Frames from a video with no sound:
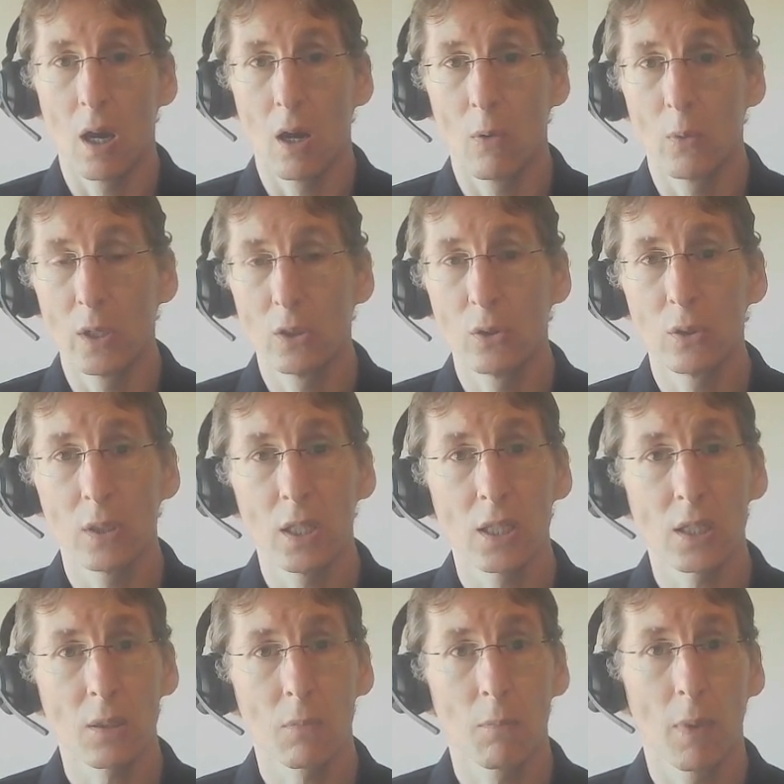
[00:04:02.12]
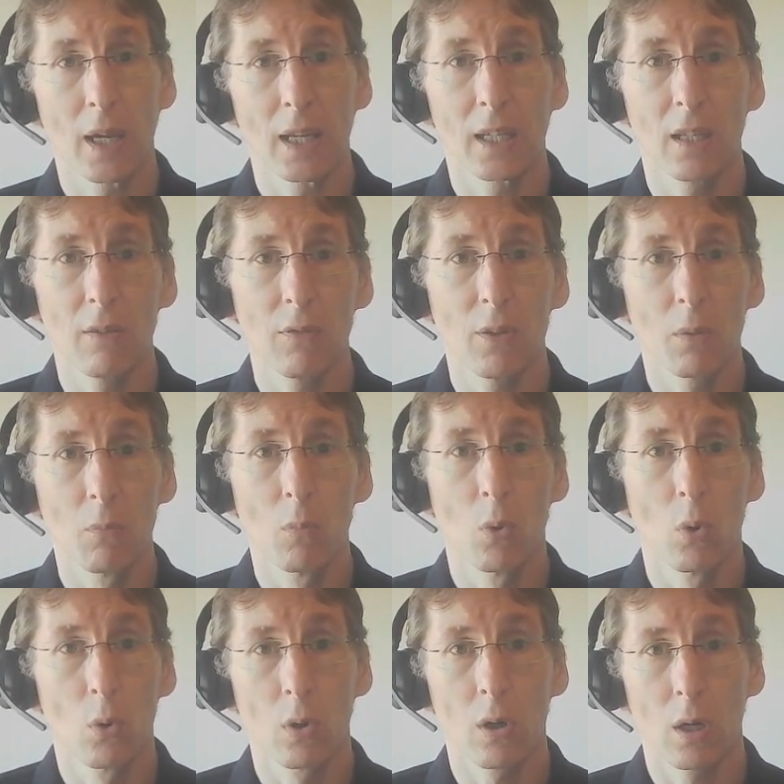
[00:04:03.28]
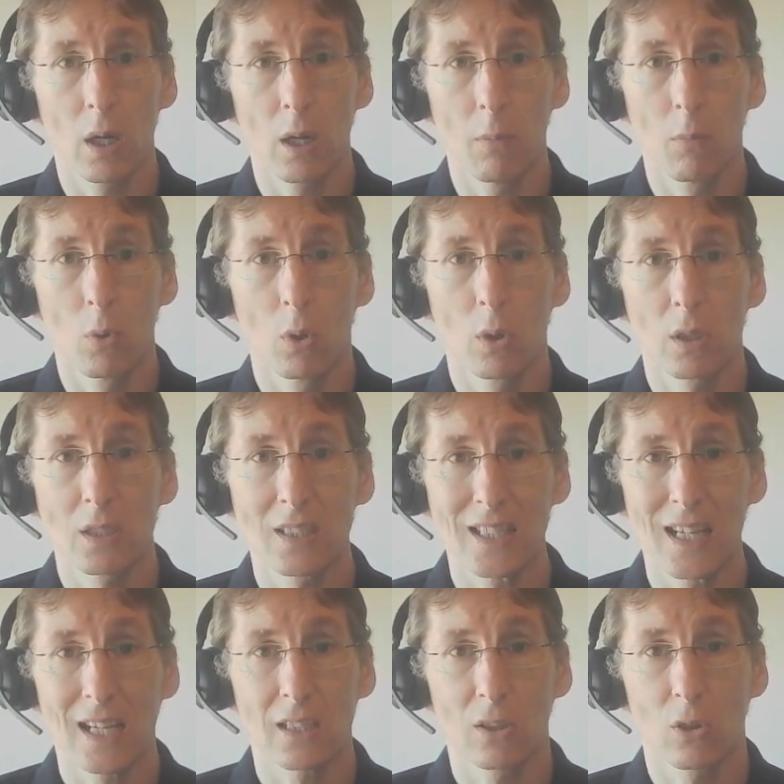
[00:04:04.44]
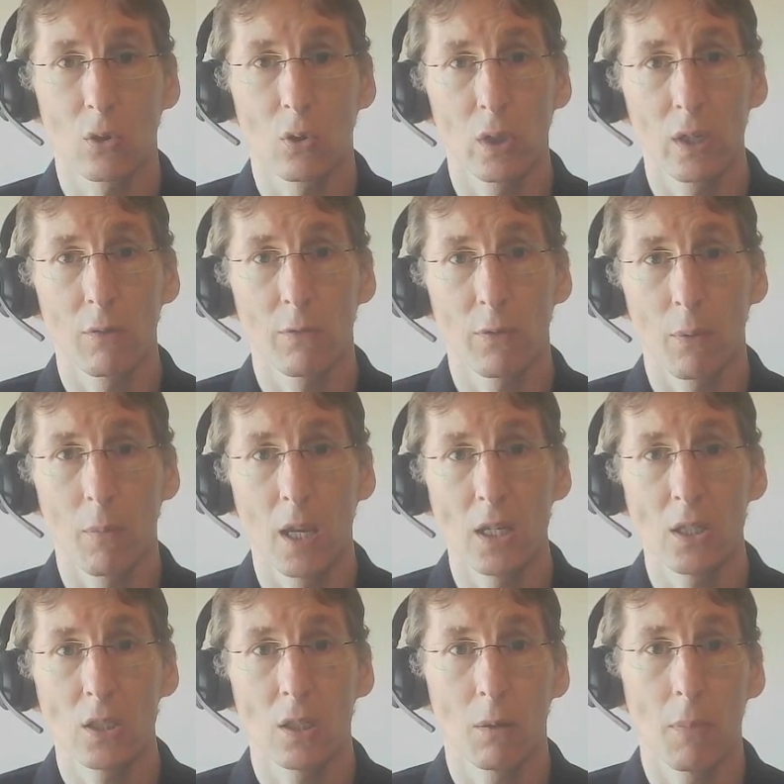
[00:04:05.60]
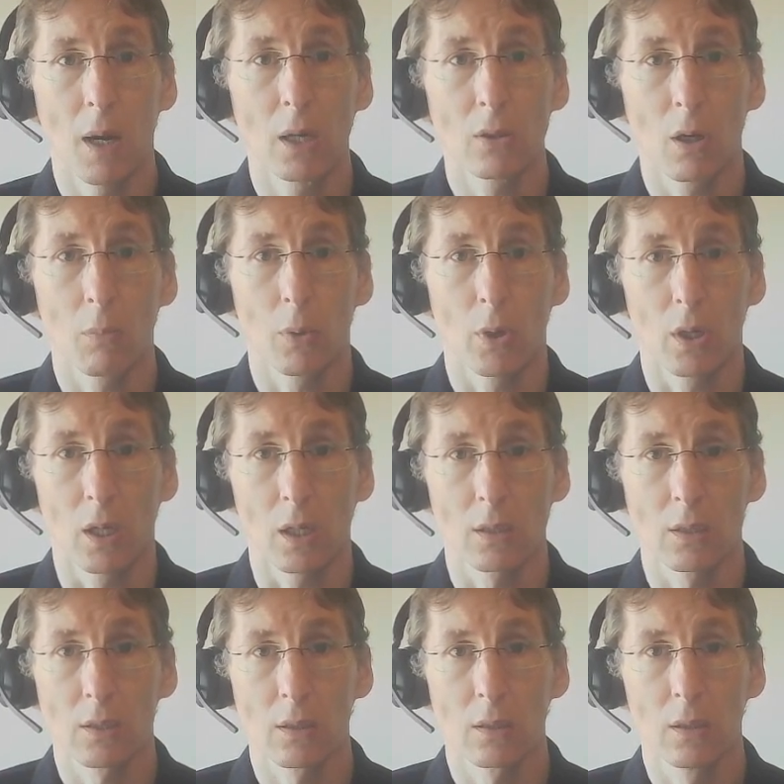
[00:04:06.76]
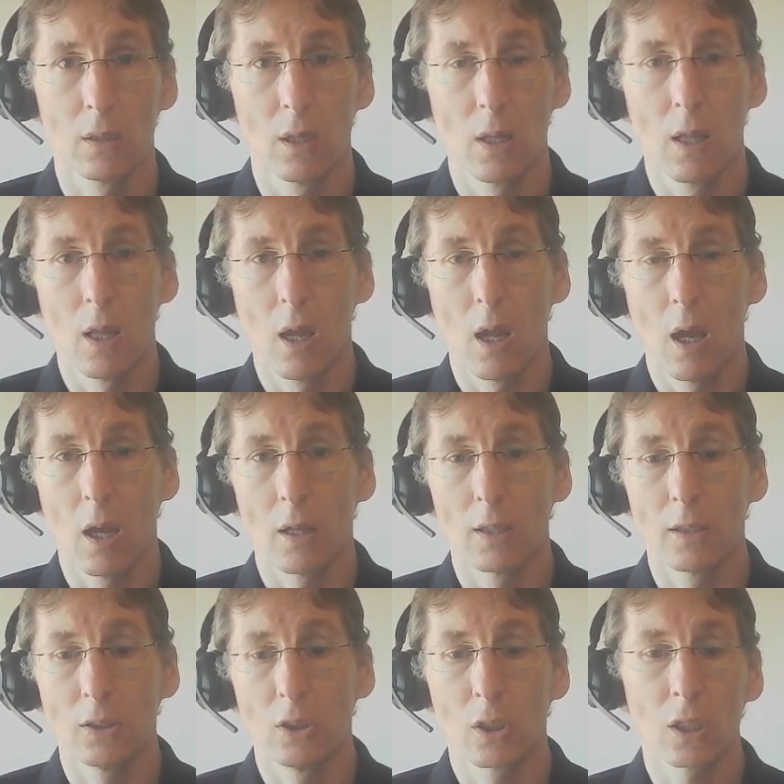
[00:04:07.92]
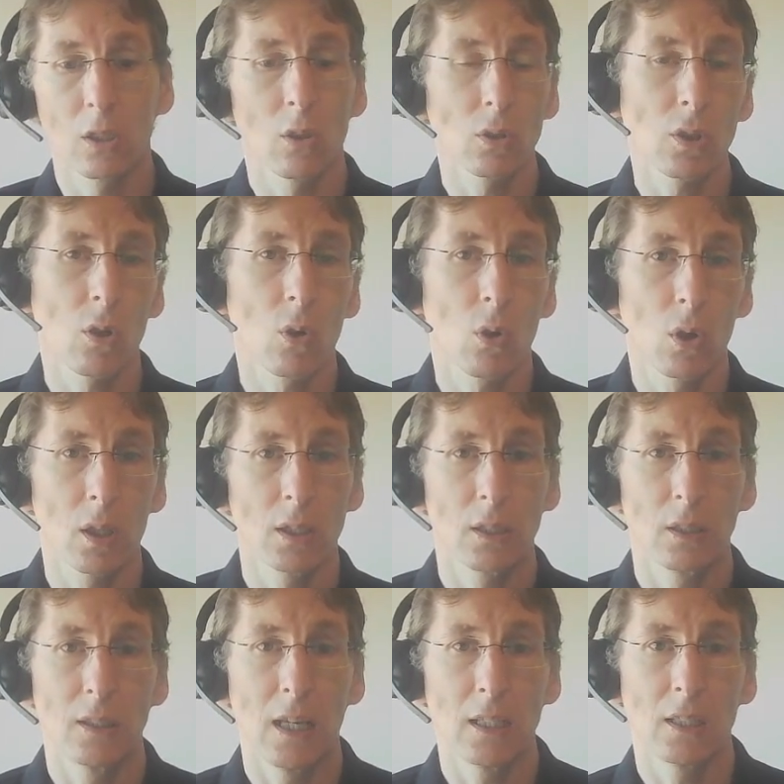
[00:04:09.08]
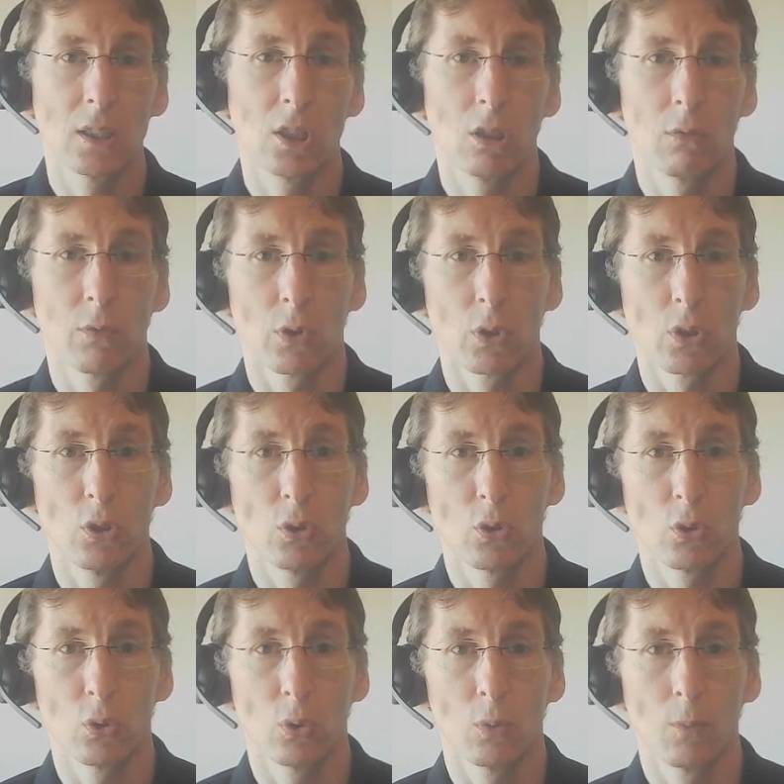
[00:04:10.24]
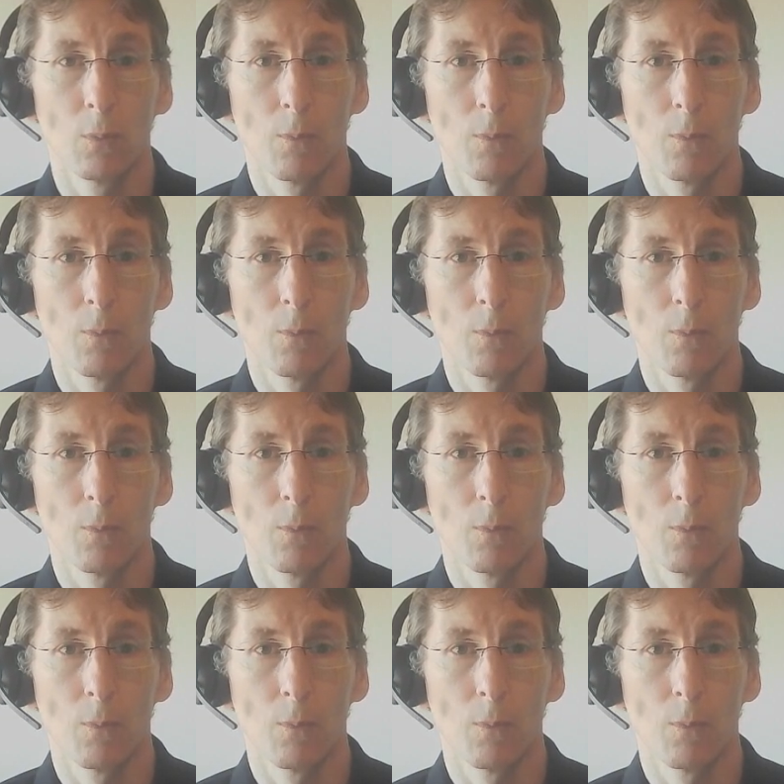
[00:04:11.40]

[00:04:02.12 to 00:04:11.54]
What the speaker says: We do this by giving more and more technical information about our products. You can also call it a datasheet version 2.